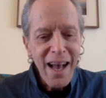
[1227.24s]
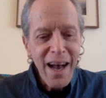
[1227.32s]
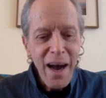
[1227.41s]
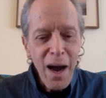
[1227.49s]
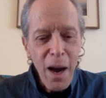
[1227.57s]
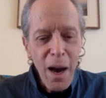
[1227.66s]

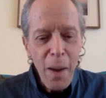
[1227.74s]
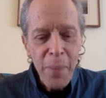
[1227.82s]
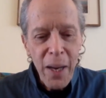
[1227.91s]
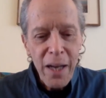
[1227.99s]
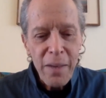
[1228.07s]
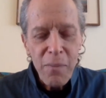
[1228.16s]

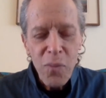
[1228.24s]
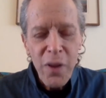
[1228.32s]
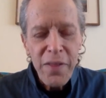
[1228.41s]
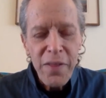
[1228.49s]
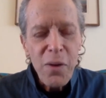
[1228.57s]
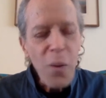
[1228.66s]
But
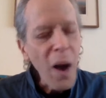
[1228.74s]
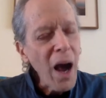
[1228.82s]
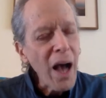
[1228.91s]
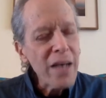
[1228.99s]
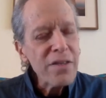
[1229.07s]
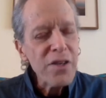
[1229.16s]
with new
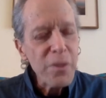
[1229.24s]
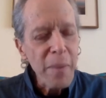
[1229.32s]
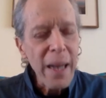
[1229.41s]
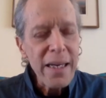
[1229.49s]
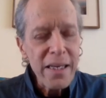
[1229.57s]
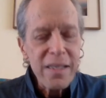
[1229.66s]
eyes, you
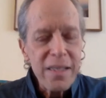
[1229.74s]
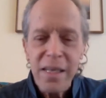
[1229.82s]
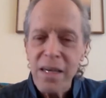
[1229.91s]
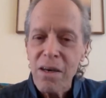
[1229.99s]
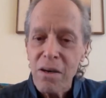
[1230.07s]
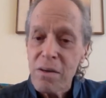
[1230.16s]
might
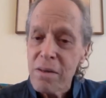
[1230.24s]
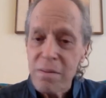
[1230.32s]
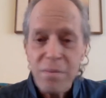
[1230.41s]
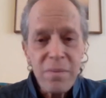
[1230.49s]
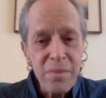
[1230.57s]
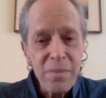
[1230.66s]
consider,
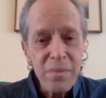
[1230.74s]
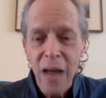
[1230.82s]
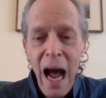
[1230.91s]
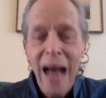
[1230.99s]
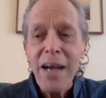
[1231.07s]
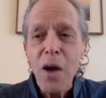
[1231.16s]

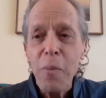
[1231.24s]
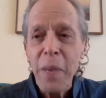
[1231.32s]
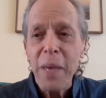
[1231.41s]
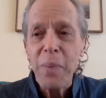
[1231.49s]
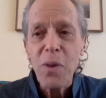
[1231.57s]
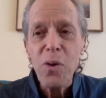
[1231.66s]
I know
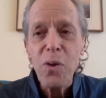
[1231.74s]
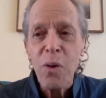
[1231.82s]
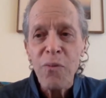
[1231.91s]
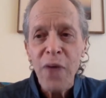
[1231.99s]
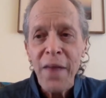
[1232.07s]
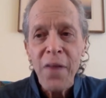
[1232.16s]
people who
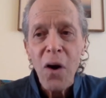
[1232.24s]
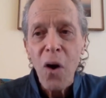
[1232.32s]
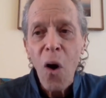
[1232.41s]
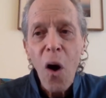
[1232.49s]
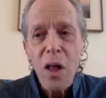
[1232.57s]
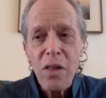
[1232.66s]
have read
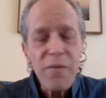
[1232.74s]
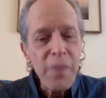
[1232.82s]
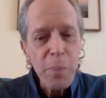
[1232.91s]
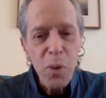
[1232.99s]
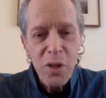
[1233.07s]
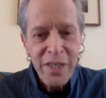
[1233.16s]
all of the
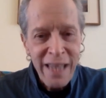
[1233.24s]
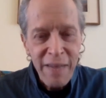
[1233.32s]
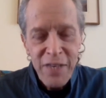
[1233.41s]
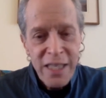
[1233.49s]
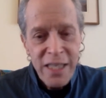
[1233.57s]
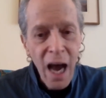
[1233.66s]
books
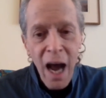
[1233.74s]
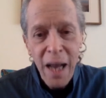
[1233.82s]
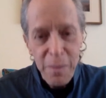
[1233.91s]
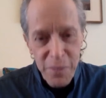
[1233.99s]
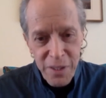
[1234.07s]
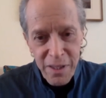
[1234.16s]
7
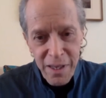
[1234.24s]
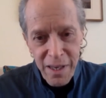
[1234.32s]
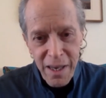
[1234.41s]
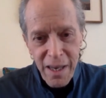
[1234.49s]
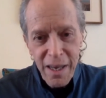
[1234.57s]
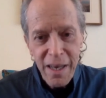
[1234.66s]
times
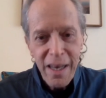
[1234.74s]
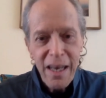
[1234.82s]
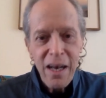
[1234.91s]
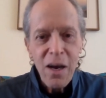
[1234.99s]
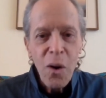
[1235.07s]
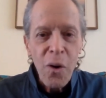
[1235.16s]

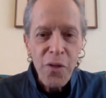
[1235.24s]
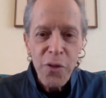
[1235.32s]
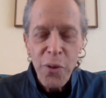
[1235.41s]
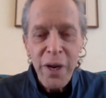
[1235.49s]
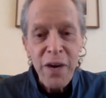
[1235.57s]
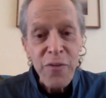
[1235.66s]
or
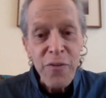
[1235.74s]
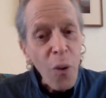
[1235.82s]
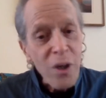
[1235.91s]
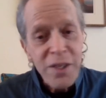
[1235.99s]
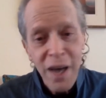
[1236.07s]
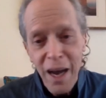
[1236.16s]
3 or
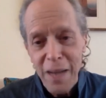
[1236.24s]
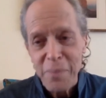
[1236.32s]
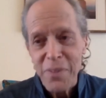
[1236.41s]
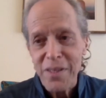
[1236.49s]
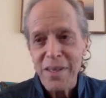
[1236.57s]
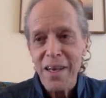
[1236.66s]
4
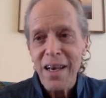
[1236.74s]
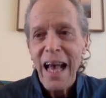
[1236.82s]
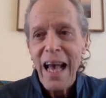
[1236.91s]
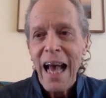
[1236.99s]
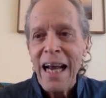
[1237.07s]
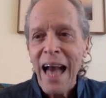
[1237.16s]
times.
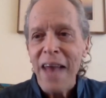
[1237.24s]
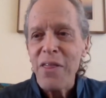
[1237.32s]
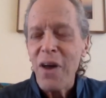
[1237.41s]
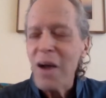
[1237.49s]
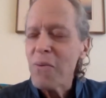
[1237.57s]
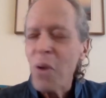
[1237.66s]
And I
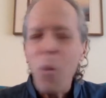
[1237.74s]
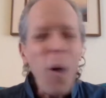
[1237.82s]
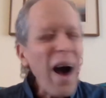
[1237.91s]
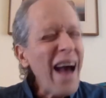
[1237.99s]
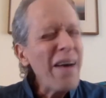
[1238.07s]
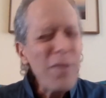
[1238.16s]
thought, well,
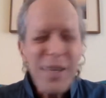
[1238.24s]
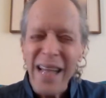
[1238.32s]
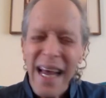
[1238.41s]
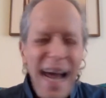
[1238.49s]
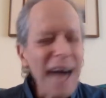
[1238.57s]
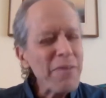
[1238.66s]
why would
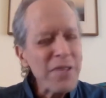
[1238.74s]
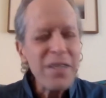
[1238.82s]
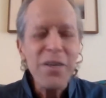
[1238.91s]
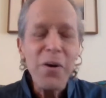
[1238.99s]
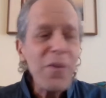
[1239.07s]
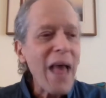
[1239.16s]
they have to
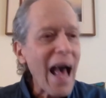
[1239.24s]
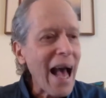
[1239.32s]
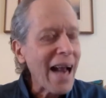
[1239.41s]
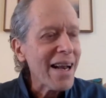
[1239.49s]
do that?